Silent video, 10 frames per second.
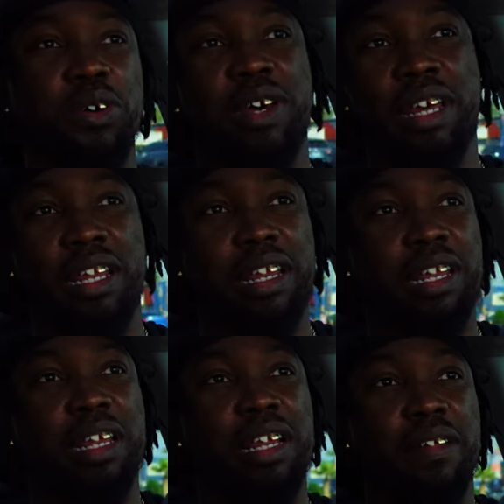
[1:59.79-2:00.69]
and
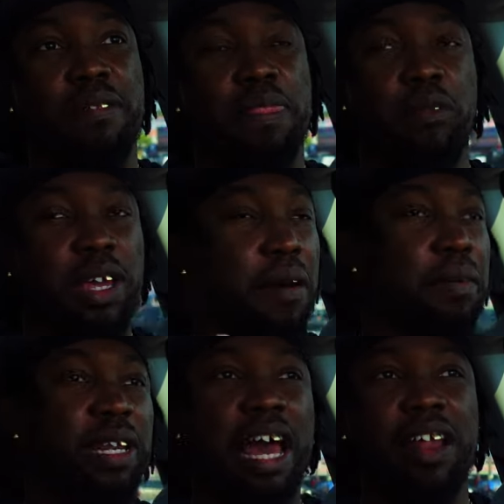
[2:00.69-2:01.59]
we up
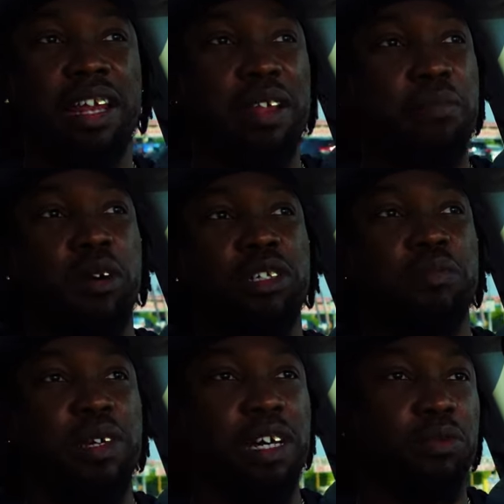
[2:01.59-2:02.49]
and down in emotions
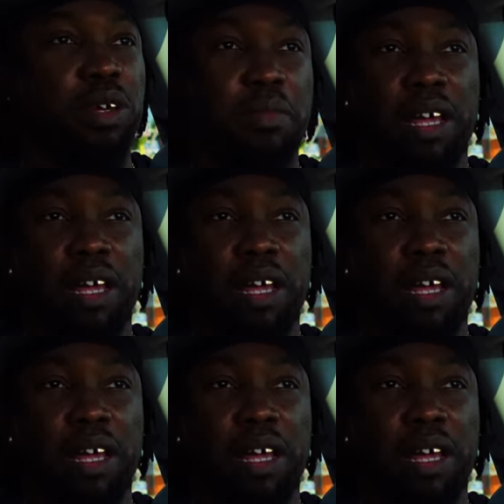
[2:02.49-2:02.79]
because we about